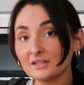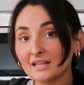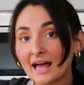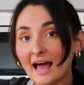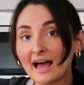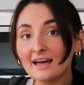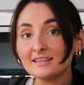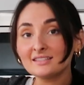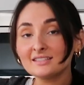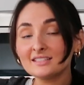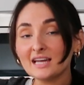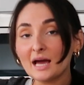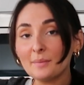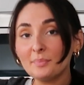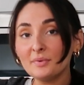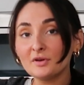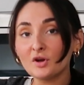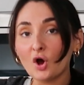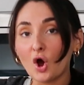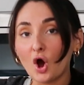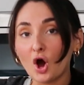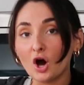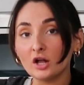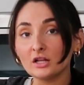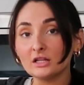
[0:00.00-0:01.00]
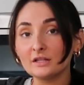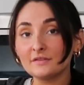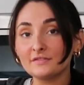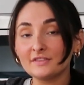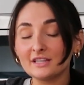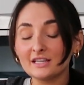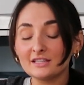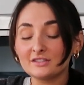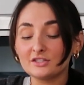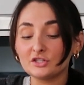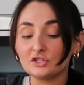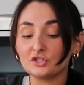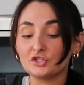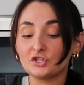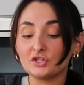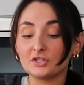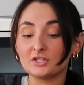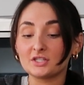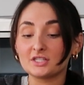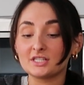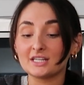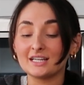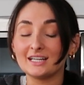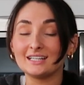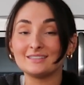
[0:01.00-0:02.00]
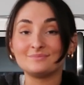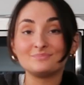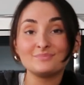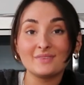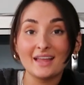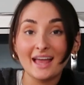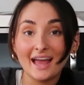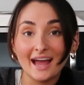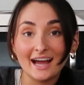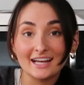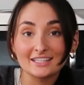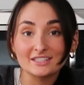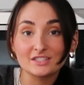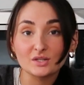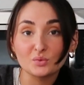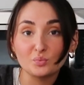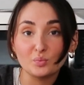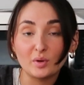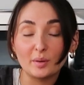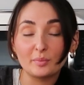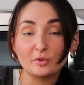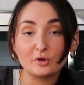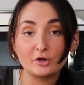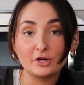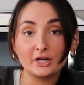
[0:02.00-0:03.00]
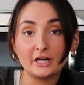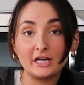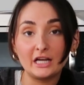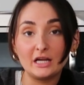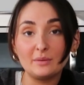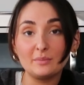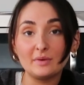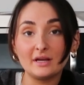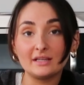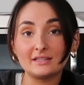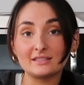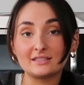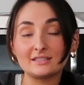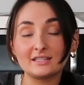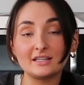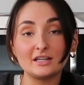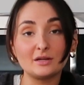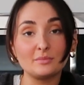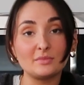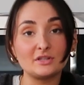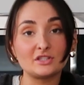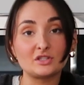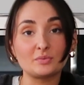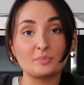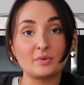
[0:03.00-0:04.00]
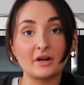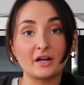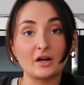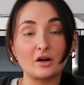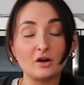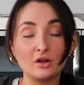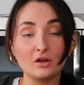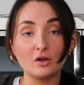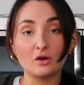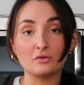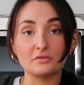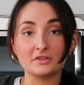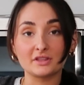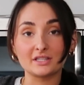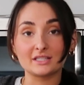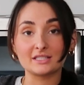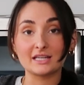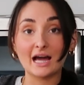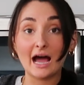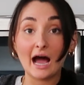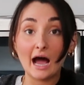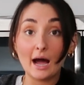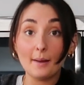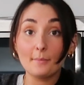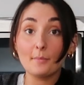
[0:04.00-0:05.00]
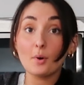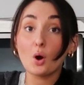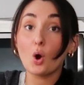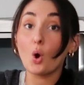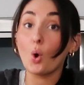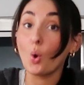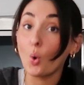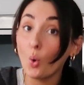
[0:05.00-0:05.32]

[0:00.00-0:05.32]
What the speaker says: the last step in all of this is just to add some whipped cream and cinnamon sprinkle over the top,